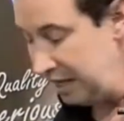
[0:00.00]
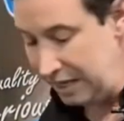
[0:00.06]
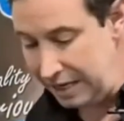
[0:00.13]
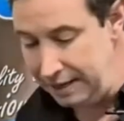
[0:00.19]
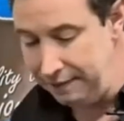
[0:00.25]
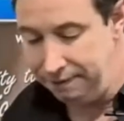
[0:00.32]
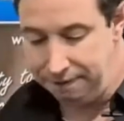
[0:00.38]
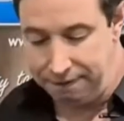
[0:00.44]

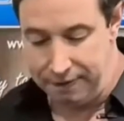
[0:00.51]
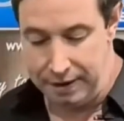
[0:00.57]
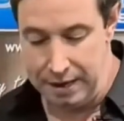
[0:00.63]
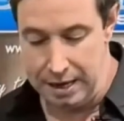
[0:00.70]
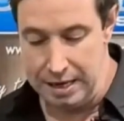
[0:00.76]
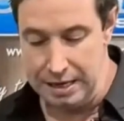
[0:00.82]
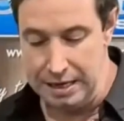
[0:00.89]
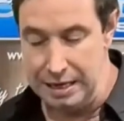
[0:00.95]
If
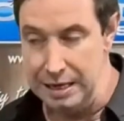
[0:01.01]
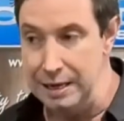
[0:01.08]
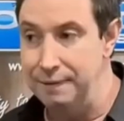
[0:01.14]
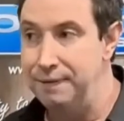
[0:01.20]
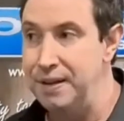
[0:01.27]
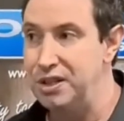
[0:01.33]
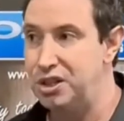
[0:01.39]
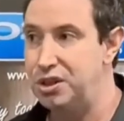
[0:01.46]

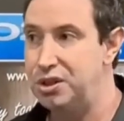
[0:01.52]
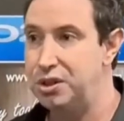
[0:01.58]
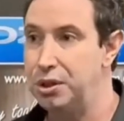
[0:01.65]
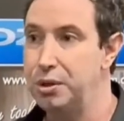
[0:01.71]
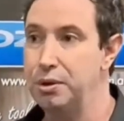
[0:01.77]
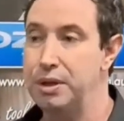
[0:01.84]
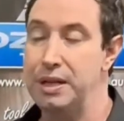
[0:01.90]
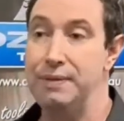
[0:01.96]

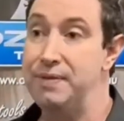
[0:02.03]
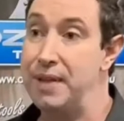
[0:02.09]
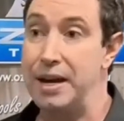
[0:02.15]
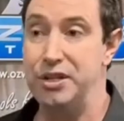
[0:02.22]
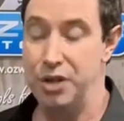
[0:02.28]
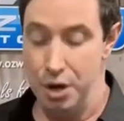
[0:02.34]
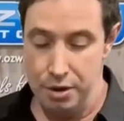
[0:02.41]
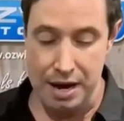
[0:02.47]
they
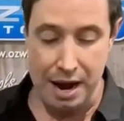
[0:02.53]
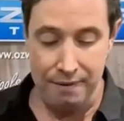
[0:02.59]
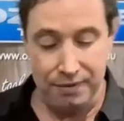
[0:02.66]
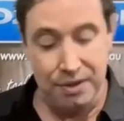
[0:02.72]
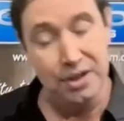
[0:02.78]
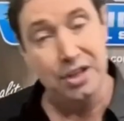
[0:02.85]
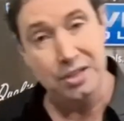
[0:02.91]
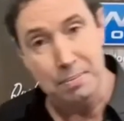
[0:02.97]
don't have
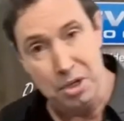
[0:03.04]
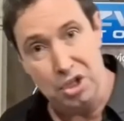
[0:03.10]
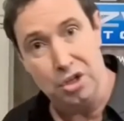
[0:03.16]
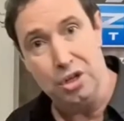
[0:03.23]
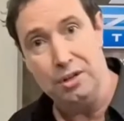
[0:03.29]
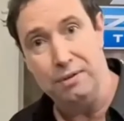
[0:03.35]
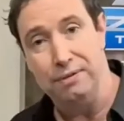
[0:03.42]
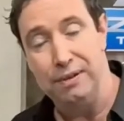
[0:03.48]
these
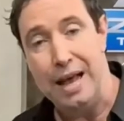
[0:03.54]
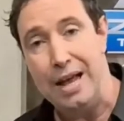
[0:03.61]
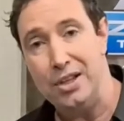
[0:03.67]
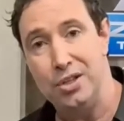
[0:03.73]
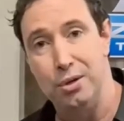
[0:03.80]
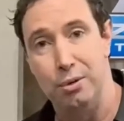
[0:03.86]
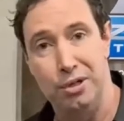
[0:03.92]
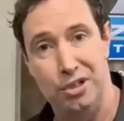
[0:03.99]
machine flats
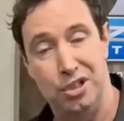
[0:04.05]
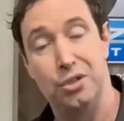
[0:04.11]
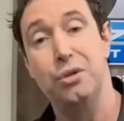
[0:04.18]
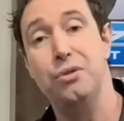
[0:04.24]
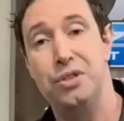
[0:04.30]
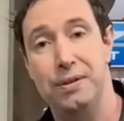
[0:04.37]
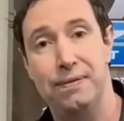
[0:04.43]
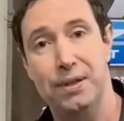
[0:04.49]
or it's
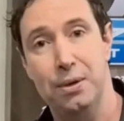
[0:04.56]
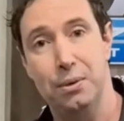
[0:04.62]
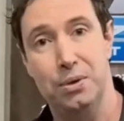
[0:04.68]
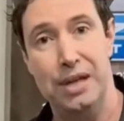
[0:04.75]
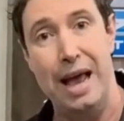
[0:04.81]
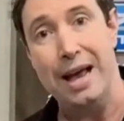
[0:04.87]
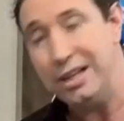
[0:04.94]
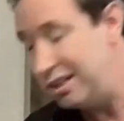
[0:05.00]
too difficult
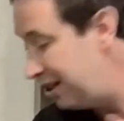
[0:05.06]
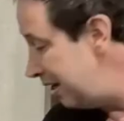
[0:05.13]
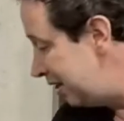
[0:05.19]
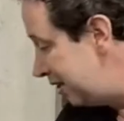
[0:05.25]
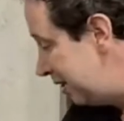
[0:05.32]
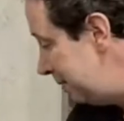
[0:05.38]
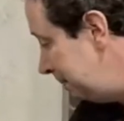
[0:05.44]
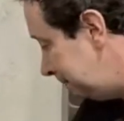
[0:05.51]
to access
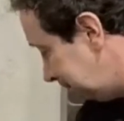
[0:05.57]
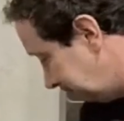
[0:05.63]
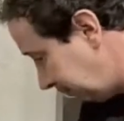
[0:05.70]
them,